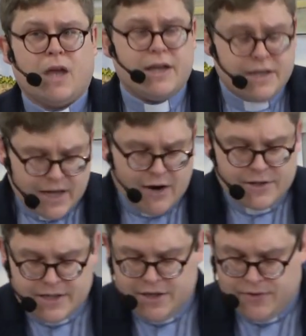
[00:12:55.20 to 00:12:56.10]
I can
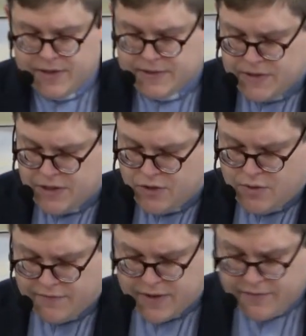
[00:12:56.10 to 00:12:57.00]
guarantee you this, that you
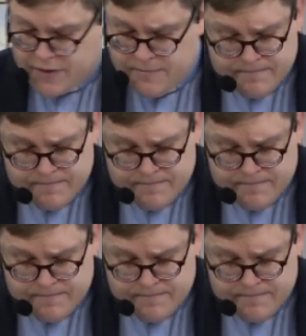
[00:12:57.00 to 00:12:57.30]
have never